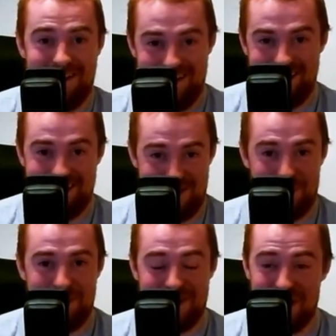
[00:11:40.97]
to
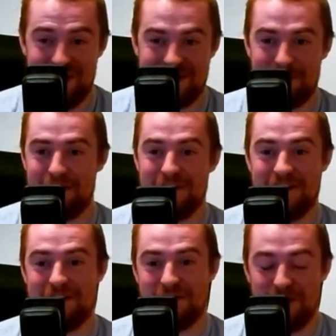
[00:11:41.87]
be honest, because
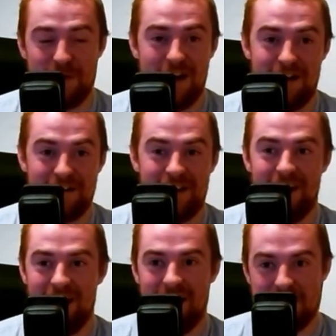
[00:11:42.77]
it's so hard.
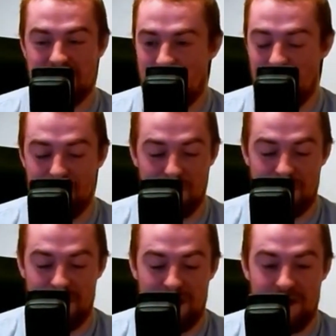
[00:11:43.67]
It's not my
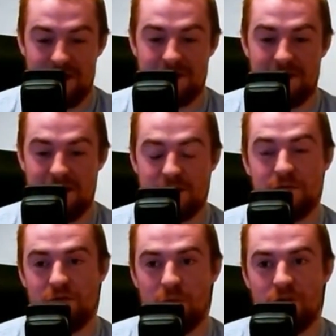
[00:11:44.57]
forte. It, it's
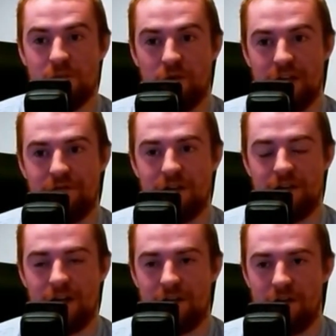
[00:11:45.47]
so much more difficult
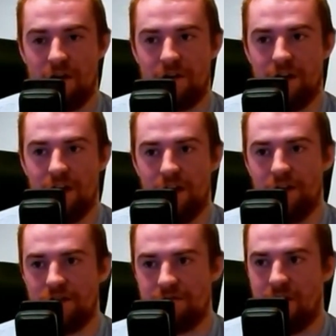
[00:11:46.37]
than I thought.
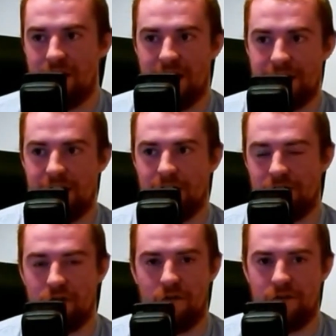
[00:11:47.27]
There's very little
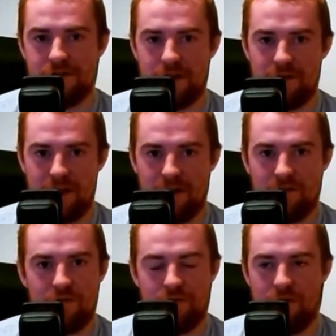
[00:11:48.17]
tutorials out there
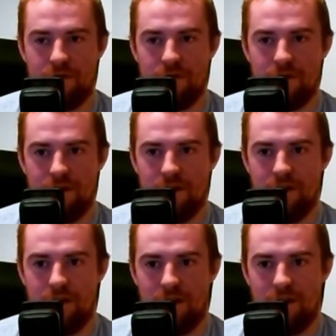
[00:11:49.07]
for
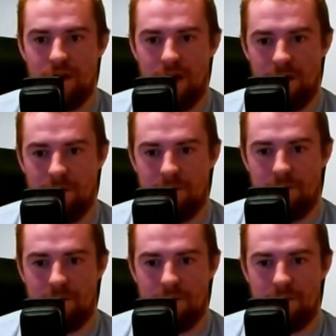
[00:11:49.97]
um,
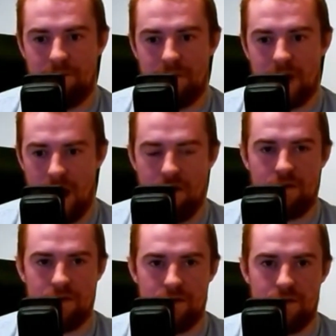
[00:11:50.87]

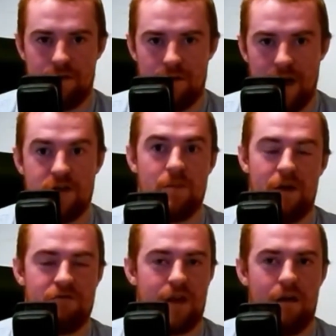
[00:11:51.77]
character,
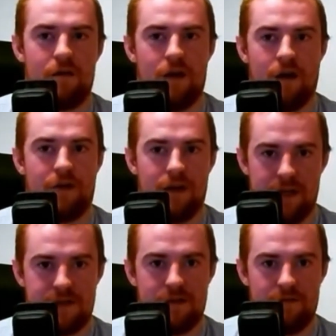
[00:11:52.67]
isometric character art at
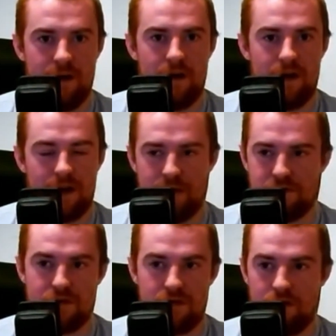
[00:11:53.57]
least, right? Like I
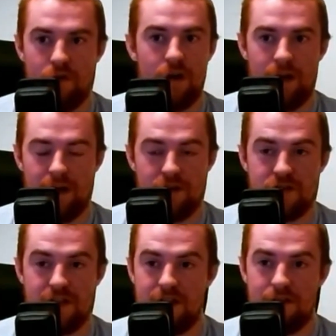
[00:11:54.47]
was Googling and you
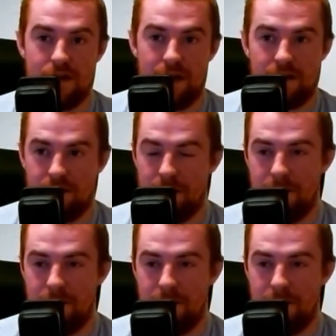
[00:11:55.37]
see like